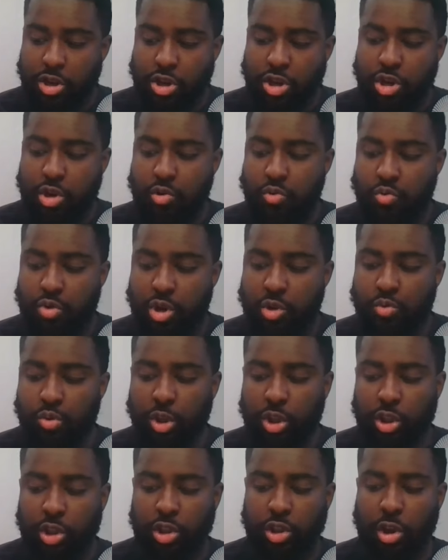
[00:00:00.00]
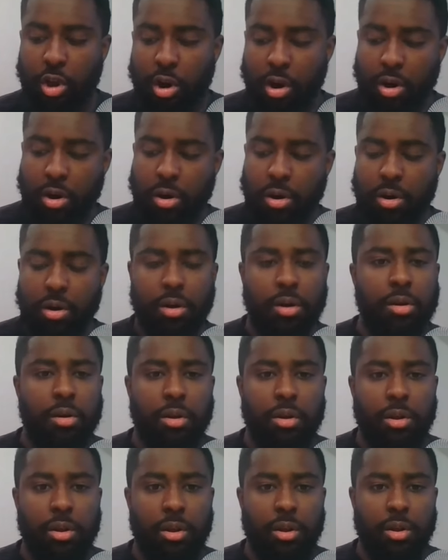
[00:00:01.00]

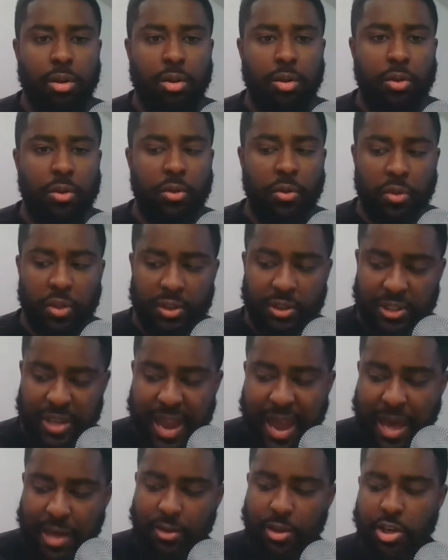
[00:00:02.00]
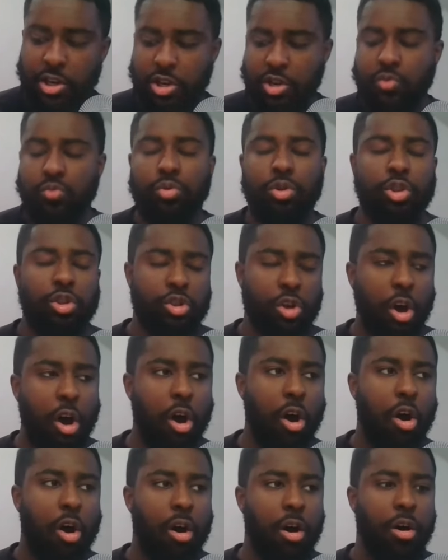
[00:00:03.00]
the talent. You
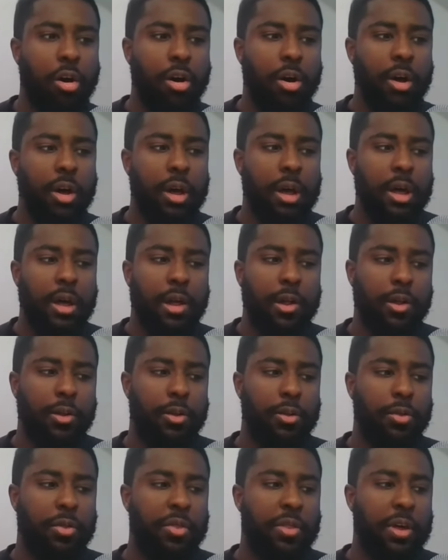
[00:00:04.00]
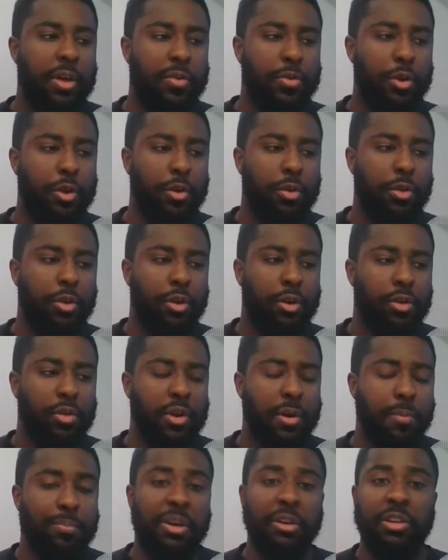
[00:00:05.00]
saw
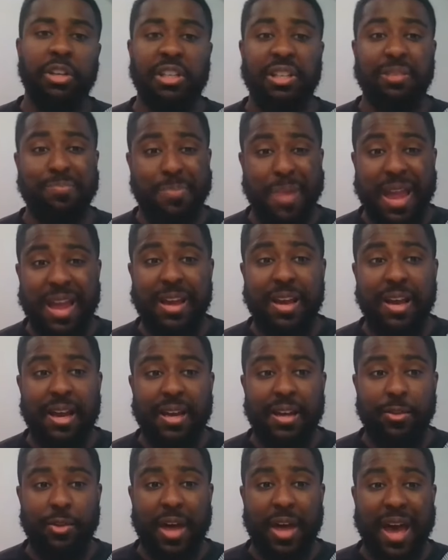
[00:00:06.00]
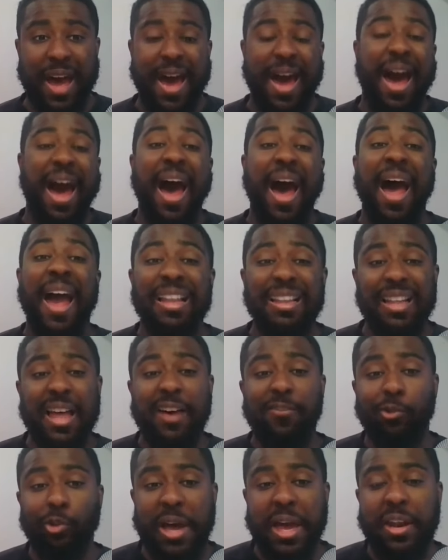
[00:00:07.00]
the ability to make high
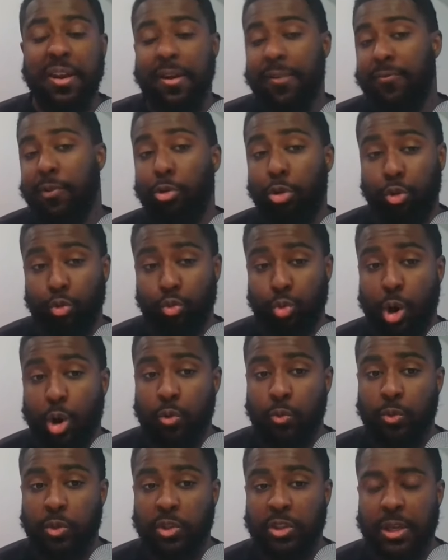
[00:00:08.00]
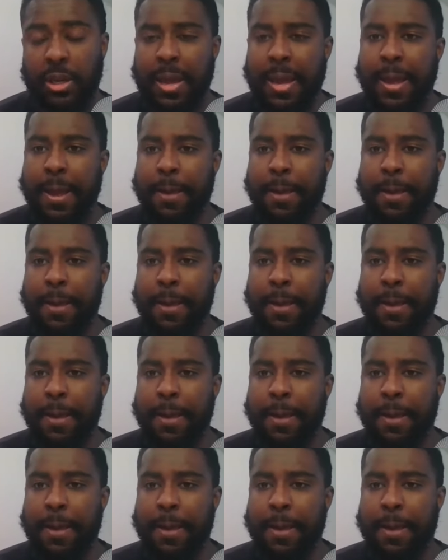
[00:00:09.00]
level NFL throws,